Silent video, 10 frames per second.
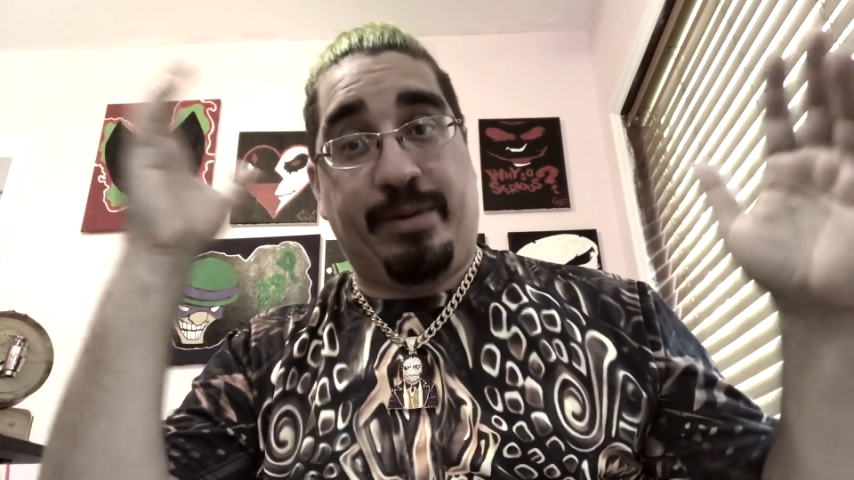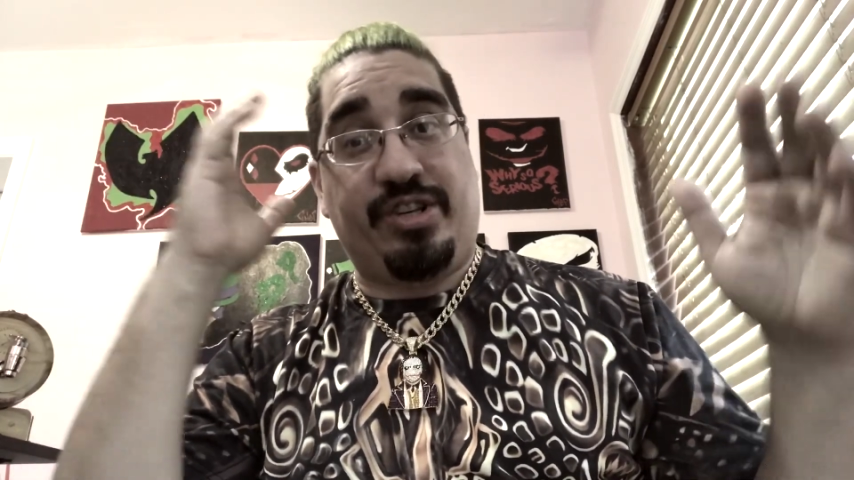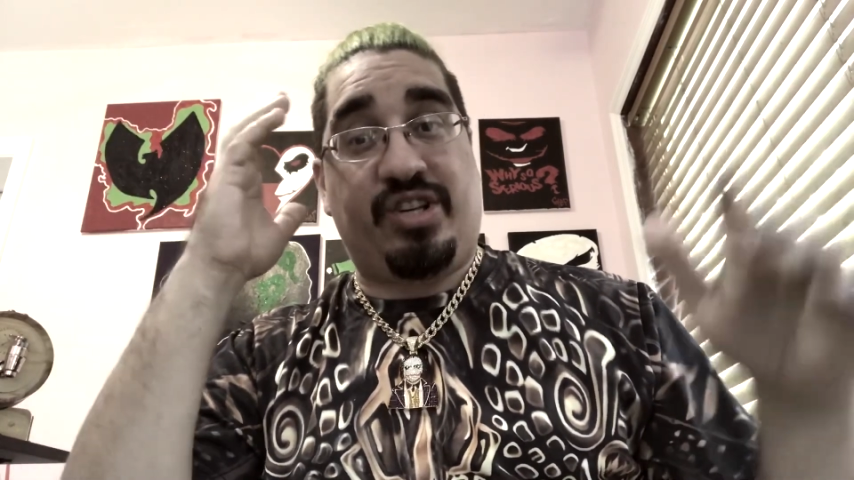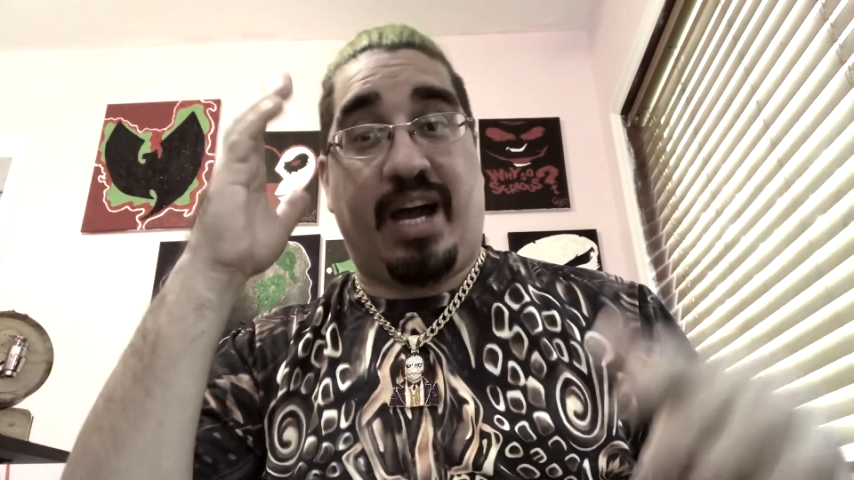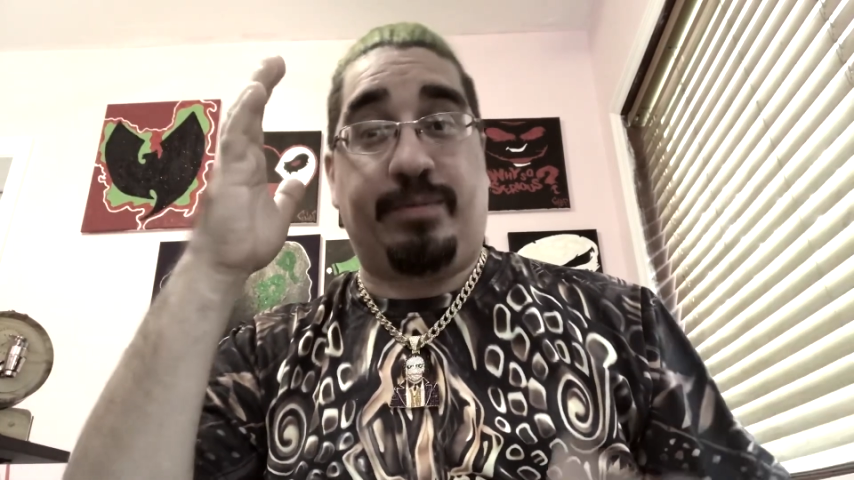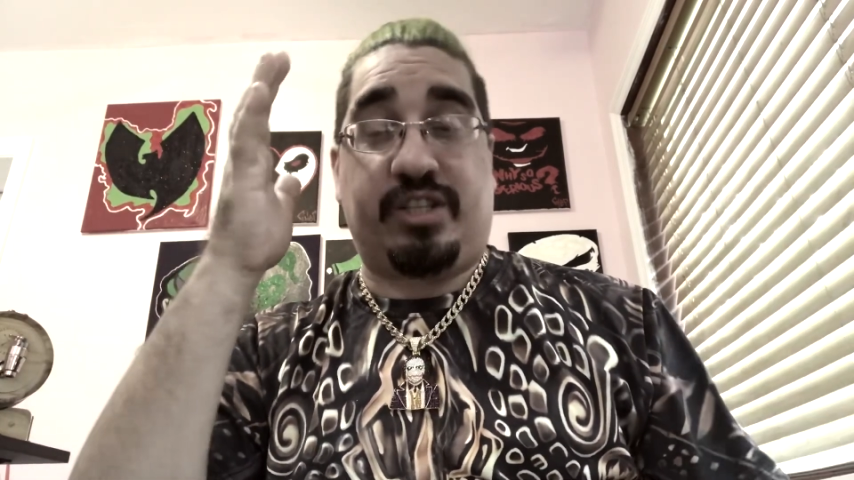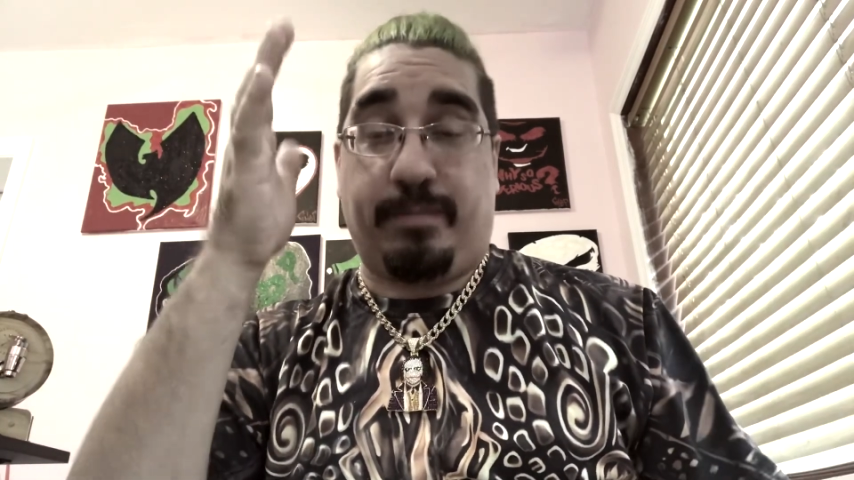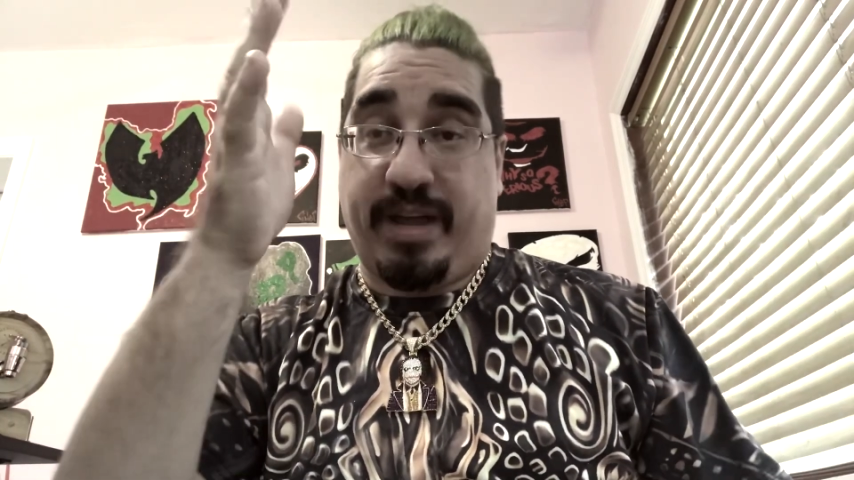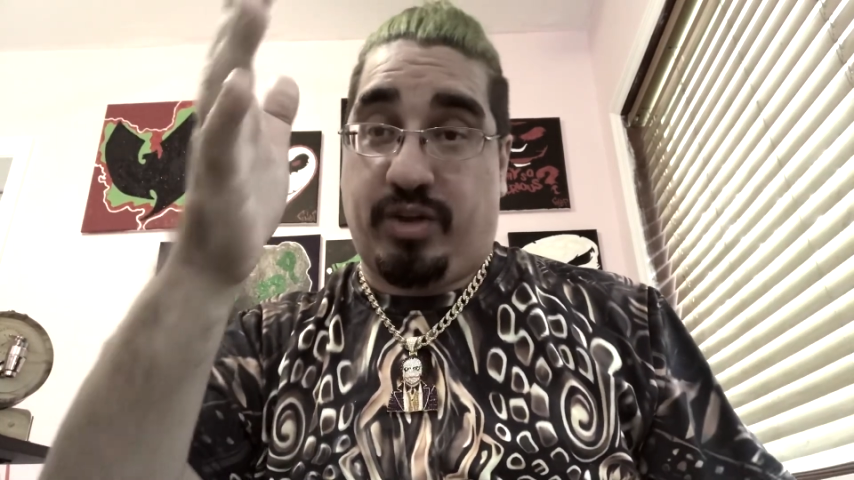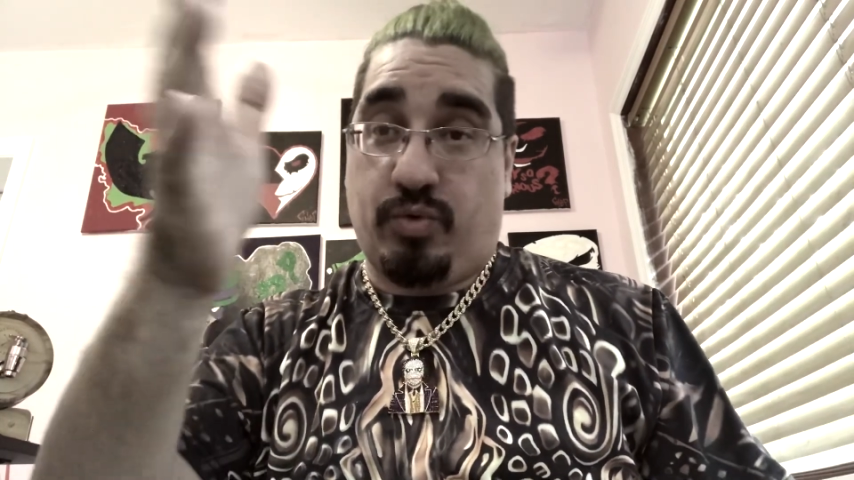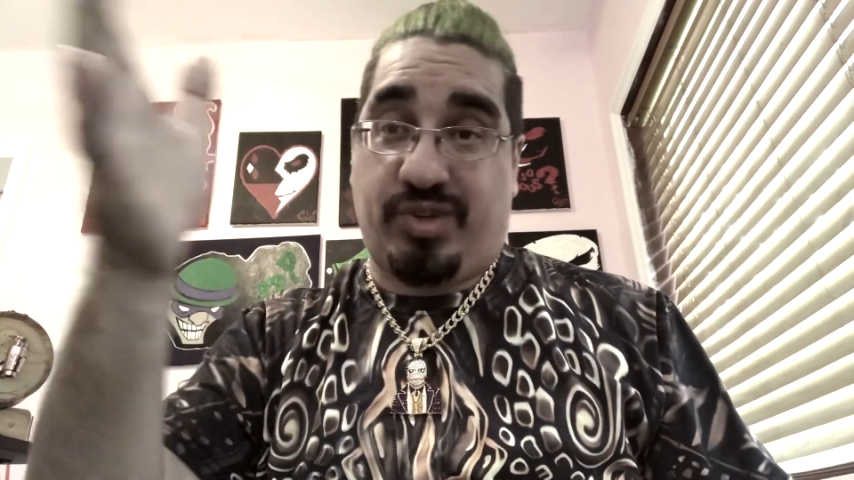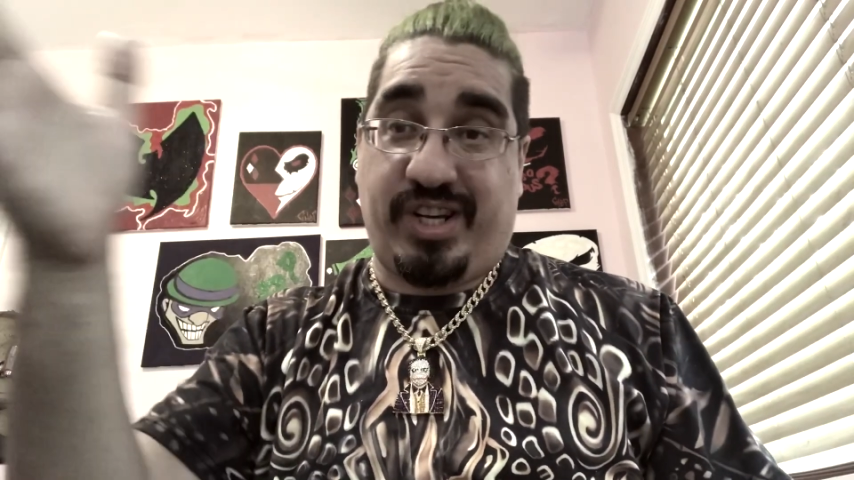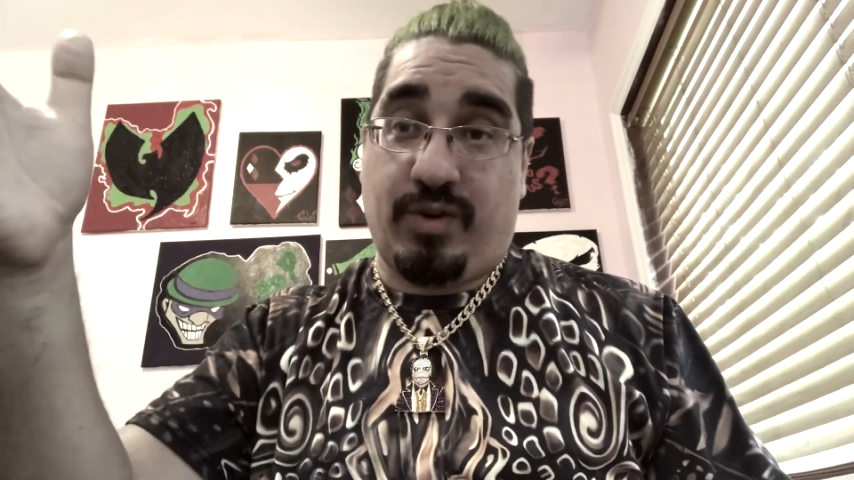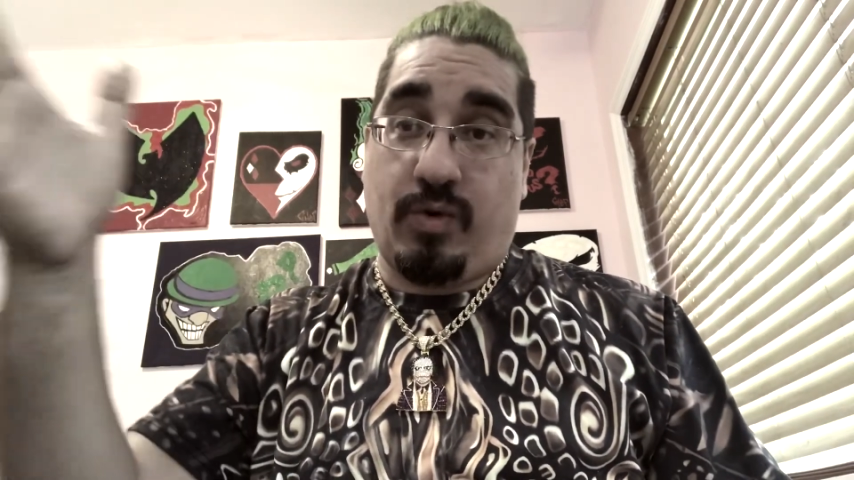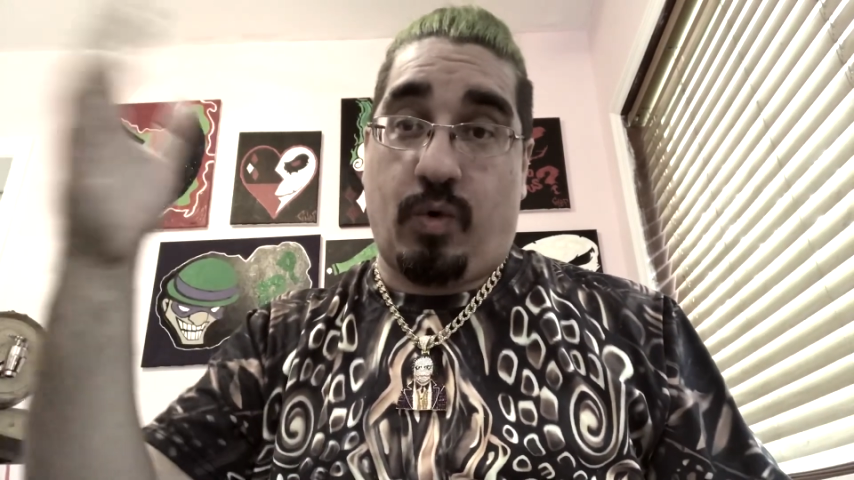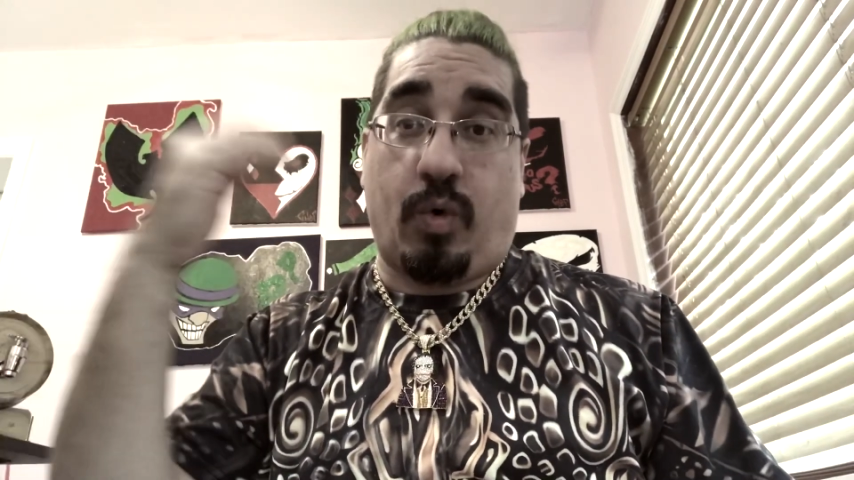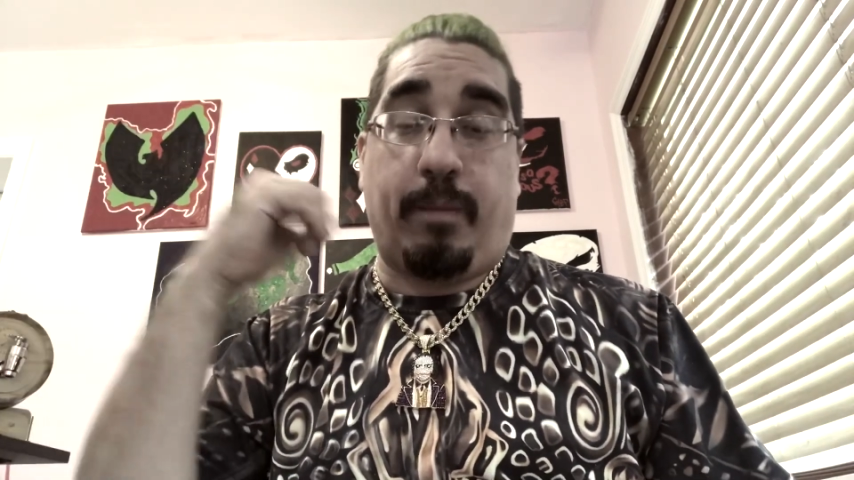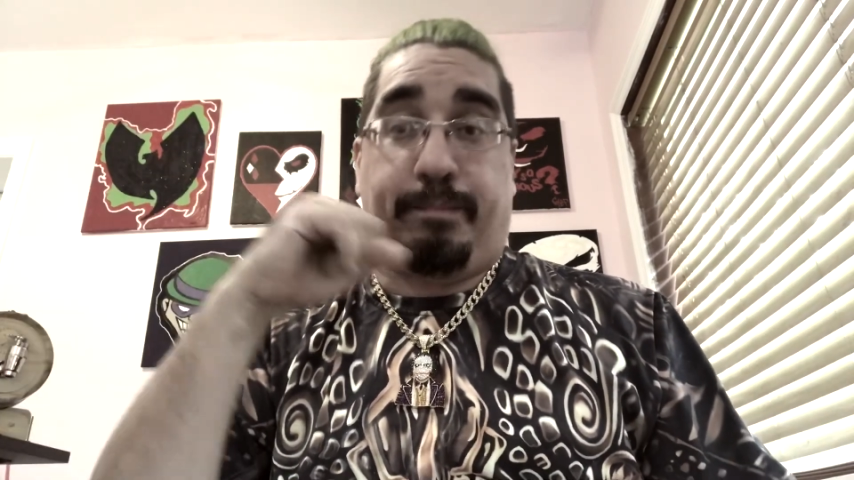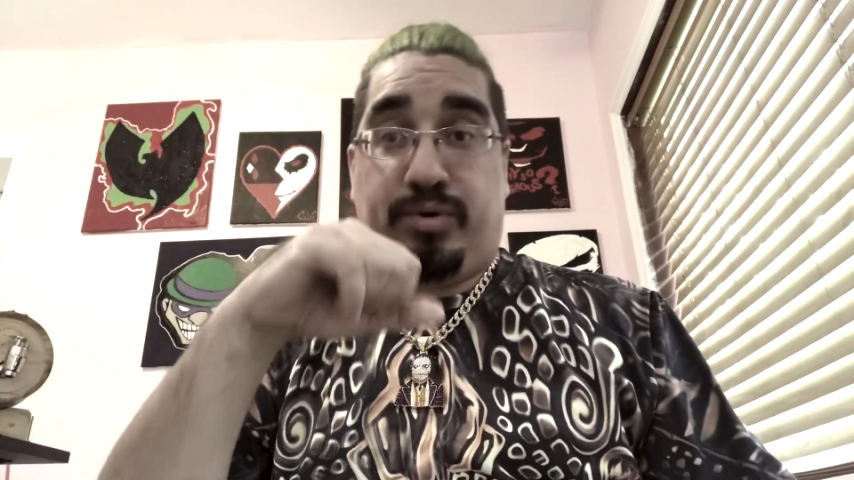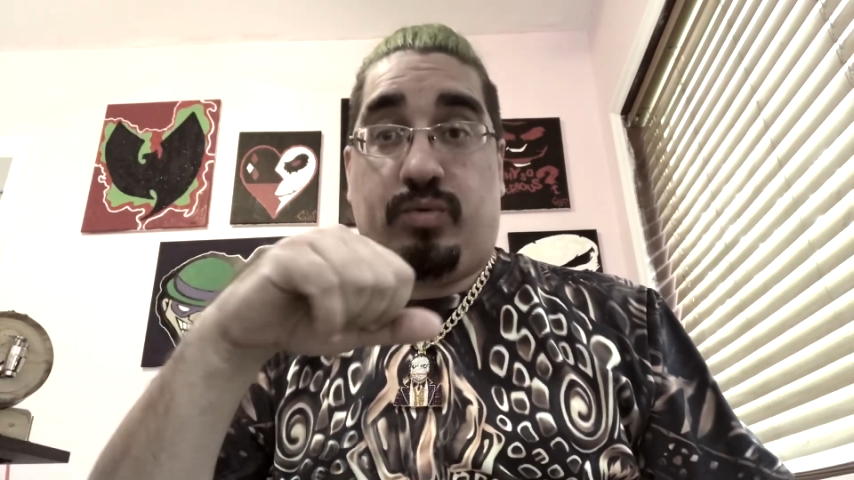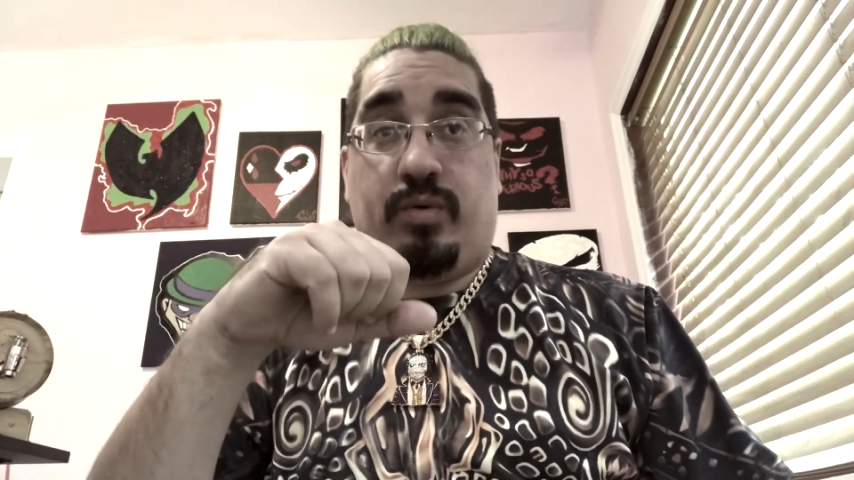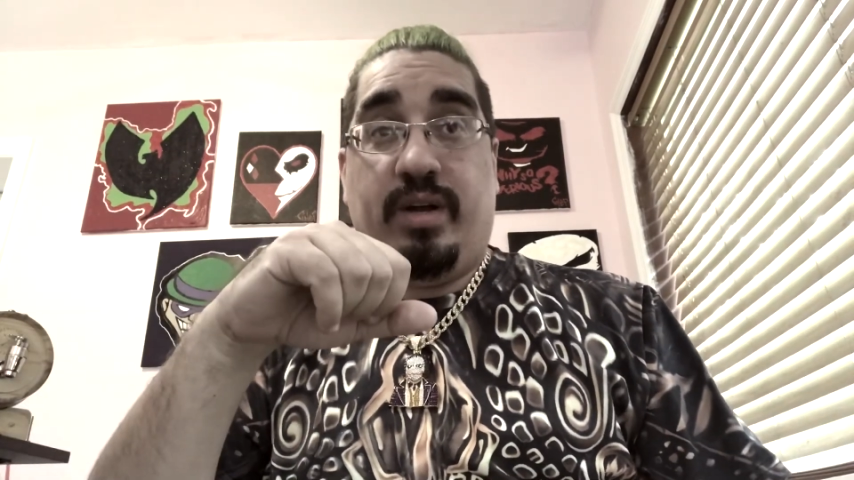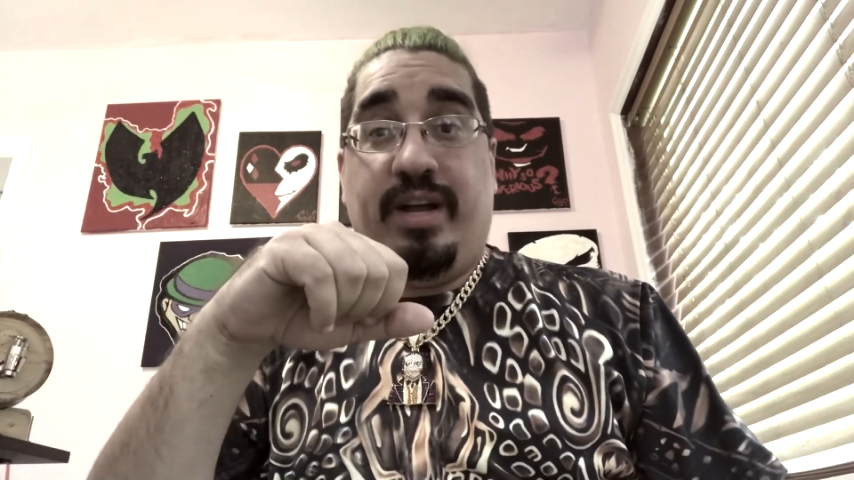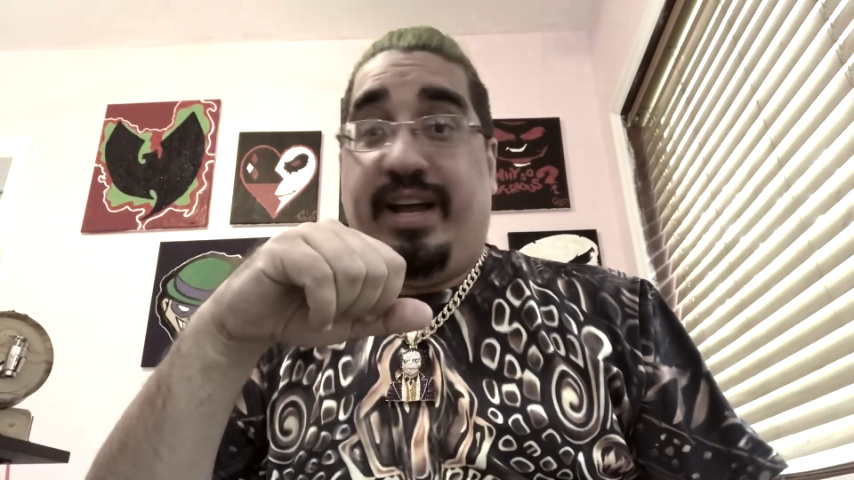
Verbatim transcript: His job is to make you cheer or boo.